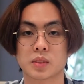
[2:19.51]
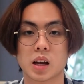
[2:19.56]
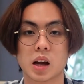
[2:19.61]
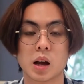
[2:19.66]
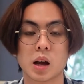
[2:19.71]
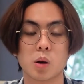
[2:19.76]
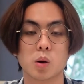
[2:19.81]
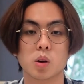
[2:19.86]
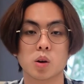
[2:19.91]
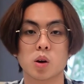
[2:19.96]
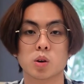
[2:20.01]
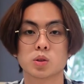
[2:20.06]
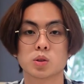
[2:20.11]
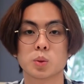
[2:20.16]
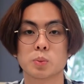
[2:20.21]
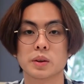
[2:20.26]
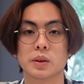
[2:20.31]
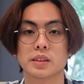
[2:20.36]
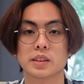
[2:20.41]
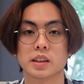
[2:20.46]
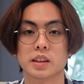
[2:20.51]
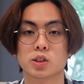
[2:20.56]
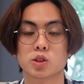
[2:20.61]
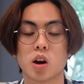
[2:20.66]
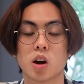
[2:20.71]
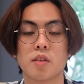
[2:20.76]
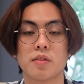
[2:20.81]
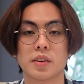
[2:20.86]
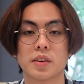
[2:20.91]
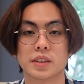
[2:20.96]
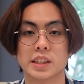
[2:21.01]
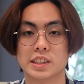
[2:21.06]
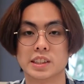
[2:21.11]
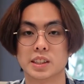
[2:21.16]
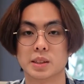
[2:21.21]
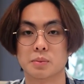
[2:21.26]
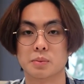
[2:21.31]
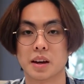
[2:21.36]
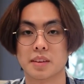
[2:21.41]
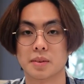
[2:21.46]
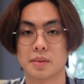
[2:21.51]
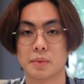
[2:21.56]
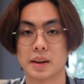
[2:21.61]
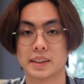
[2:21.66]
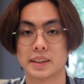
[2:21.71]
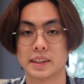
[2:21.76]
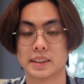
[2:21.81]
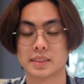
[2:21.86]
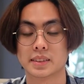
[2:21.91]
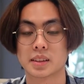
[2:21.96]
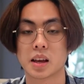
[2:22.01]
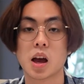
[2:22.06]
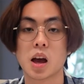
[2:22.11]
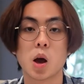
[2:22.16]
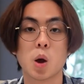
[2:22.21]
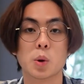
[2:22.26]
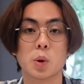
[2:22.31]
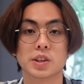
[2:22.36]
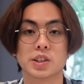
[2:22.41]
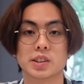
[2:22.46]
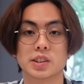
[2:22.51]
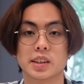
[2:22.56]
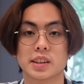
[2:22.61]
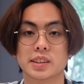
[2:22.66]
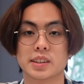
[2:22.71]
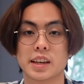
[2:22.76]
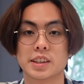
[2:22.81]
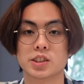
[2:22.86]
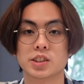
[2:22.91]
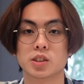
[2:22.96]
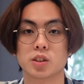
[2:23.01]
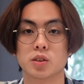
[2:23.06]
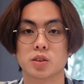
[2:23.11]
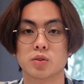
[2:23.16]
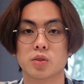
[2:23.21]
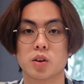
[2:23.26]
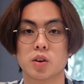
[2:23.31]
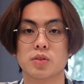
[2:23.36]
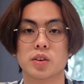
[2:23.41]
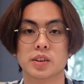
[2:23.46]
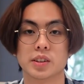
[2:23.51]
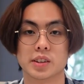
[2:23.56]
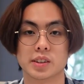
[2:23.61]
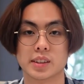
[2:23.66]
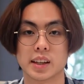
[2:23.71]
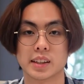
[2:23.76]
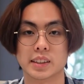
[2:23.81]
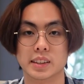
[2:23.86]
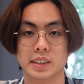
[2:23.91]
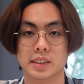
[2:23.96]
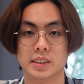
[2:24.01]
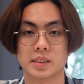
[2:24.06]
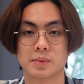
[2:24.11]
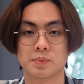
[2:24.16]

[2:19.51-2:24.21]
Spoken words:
It will also build a strong foundation in mathematics, which is essential for further studies,